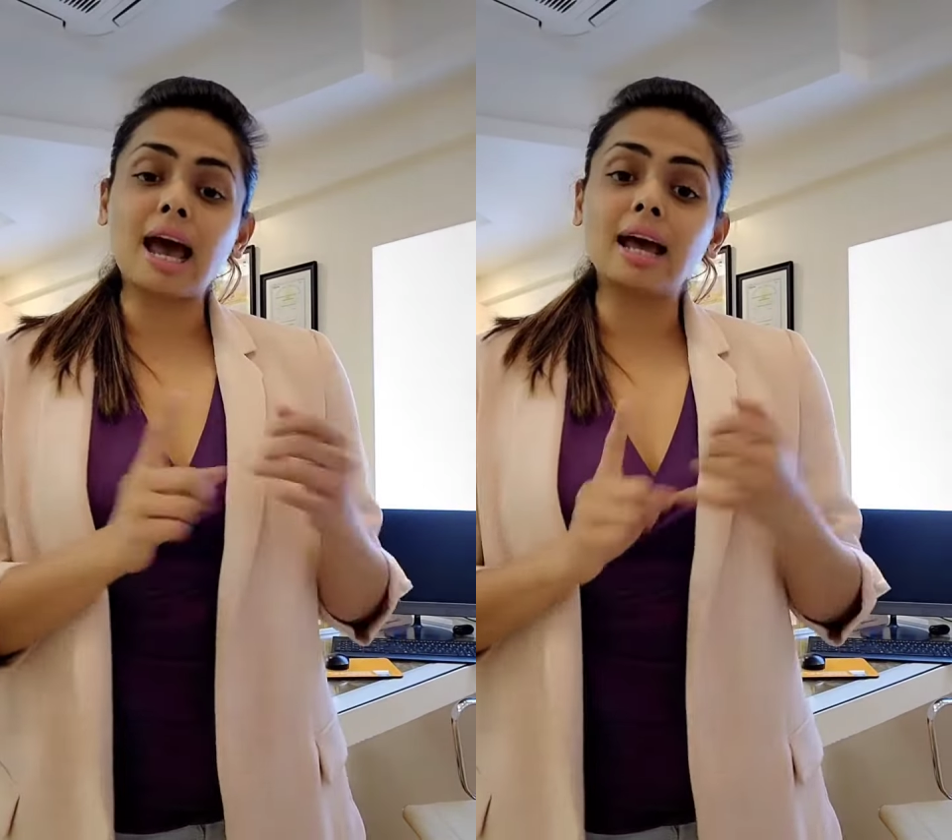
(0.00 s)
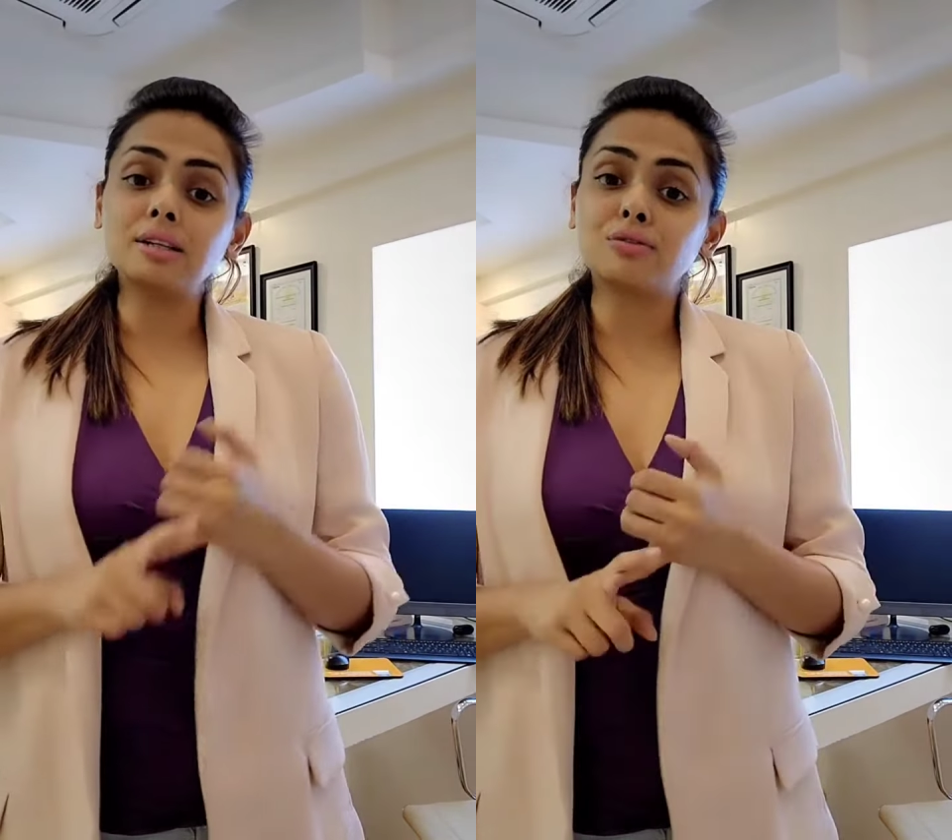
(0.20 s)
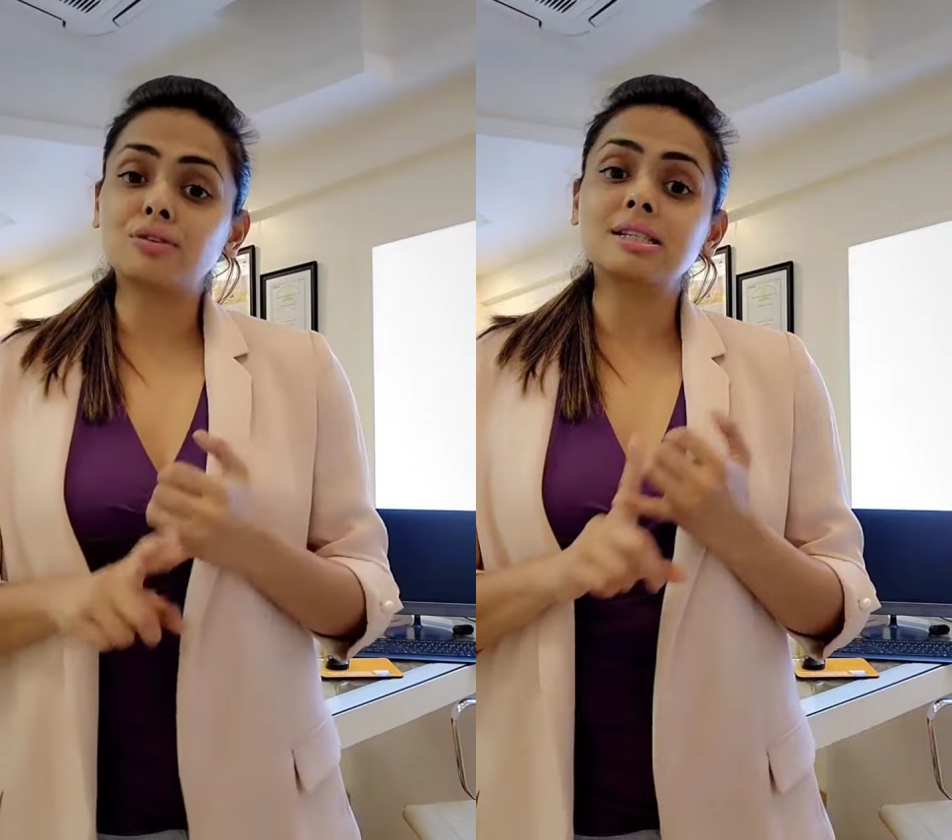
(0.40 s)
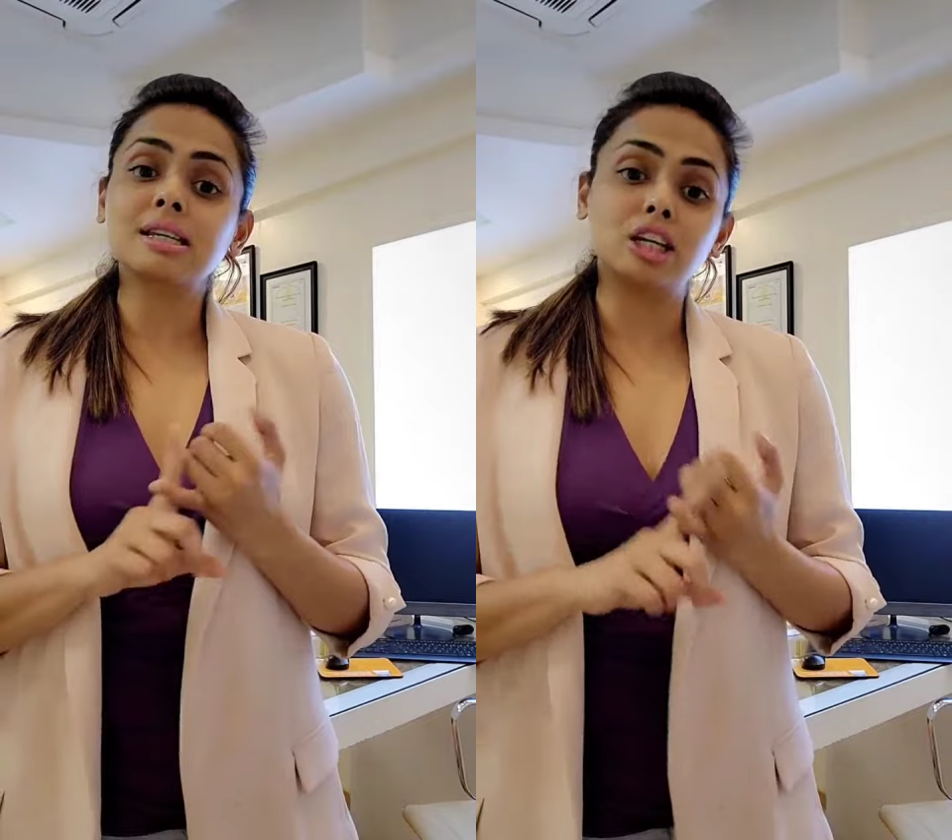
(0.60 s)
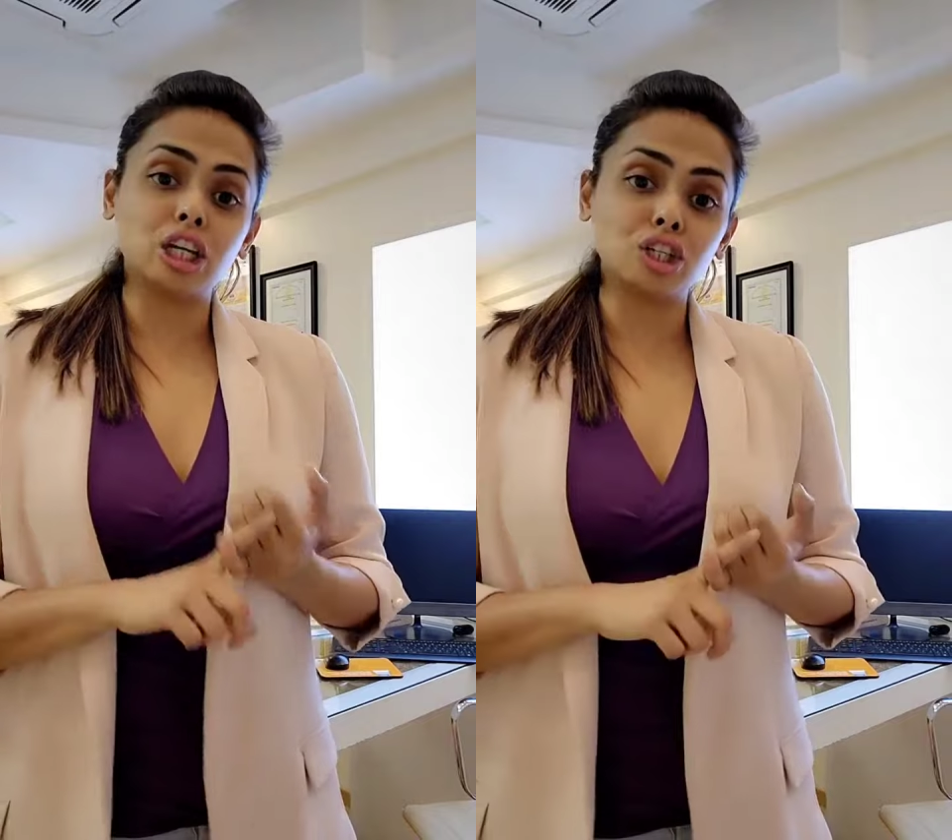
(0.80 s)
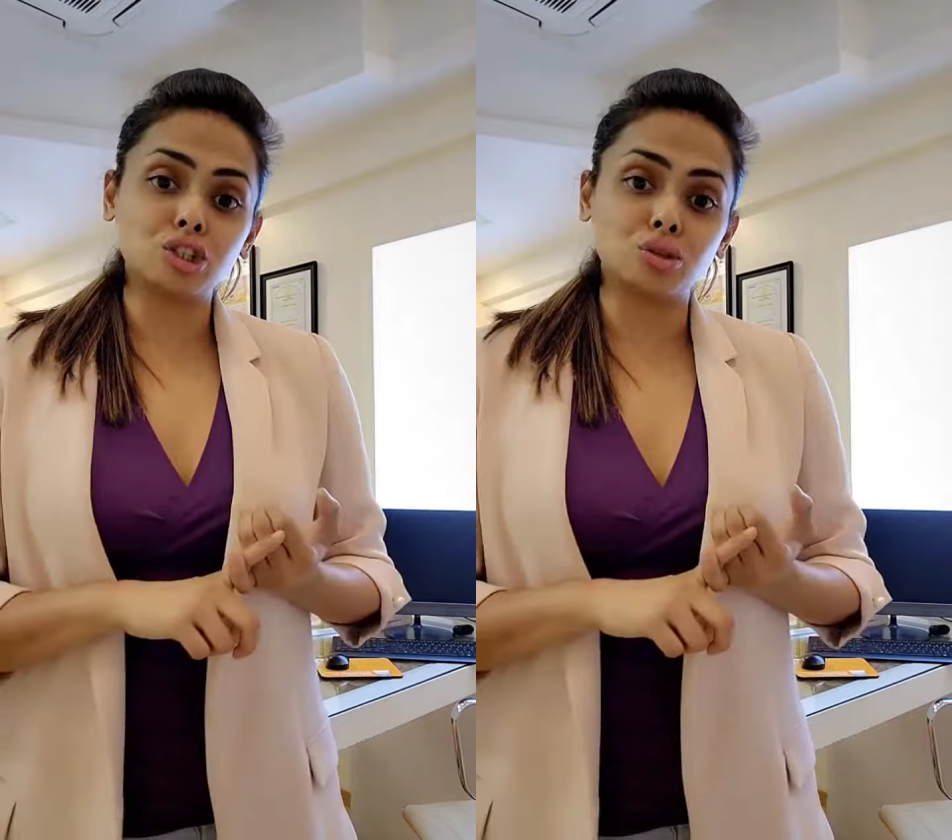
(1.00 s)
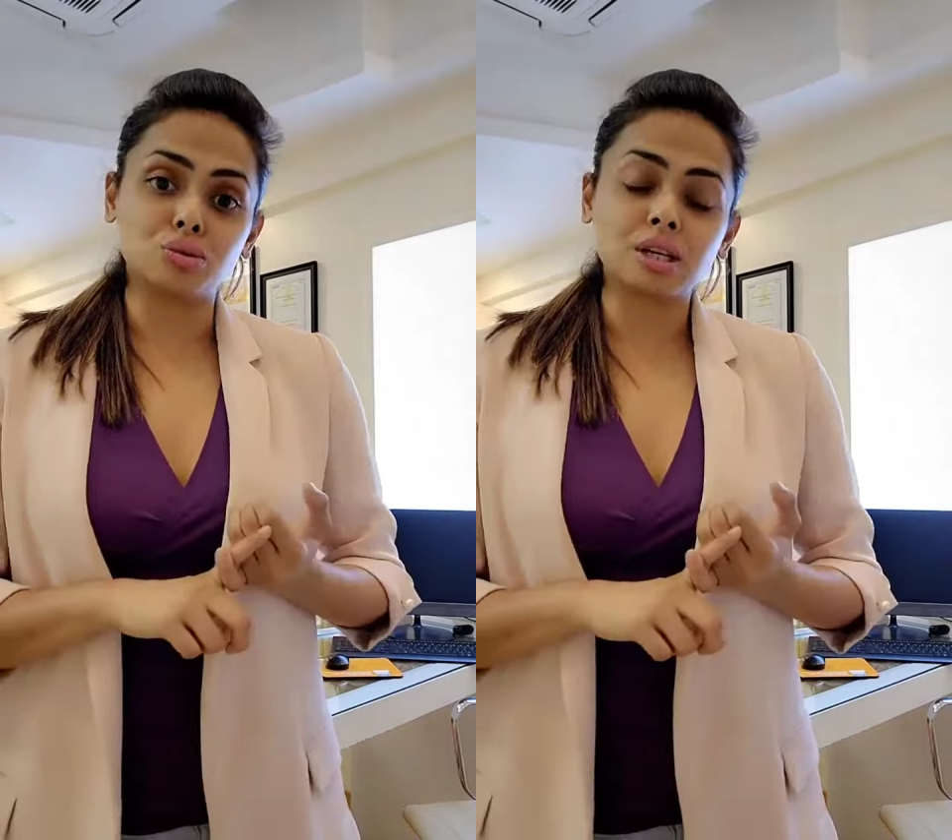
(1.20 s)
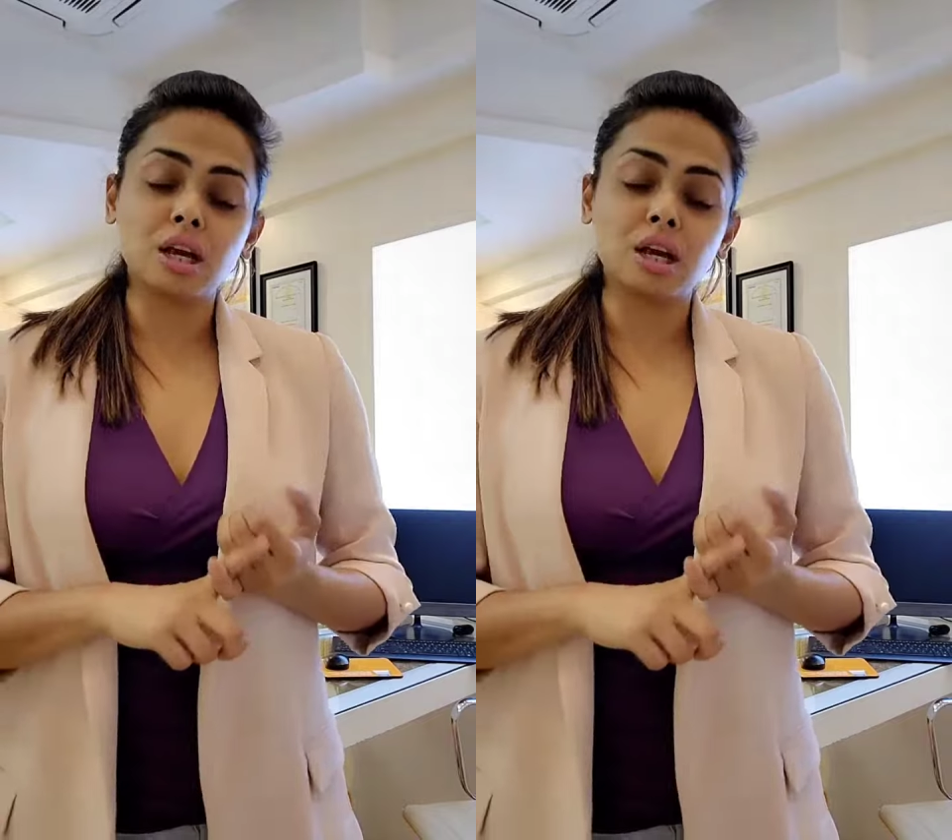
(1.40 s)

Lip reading: and different skin issues,